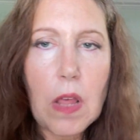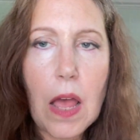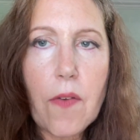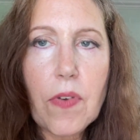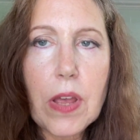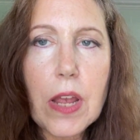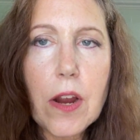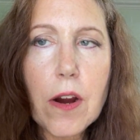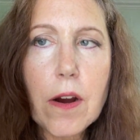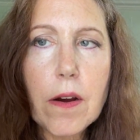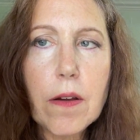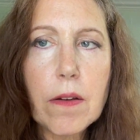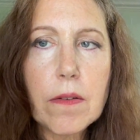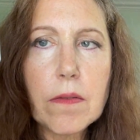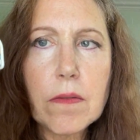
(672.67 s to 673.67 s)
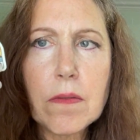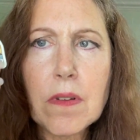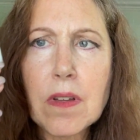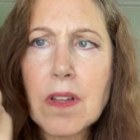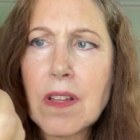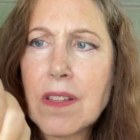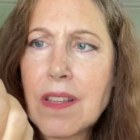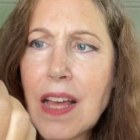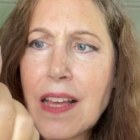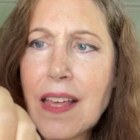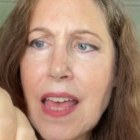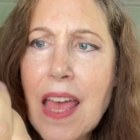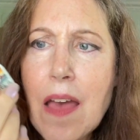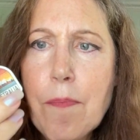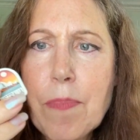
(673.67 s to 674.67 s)
Here, that
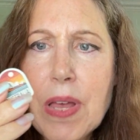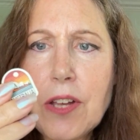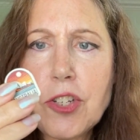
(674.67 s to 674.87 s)
can't be a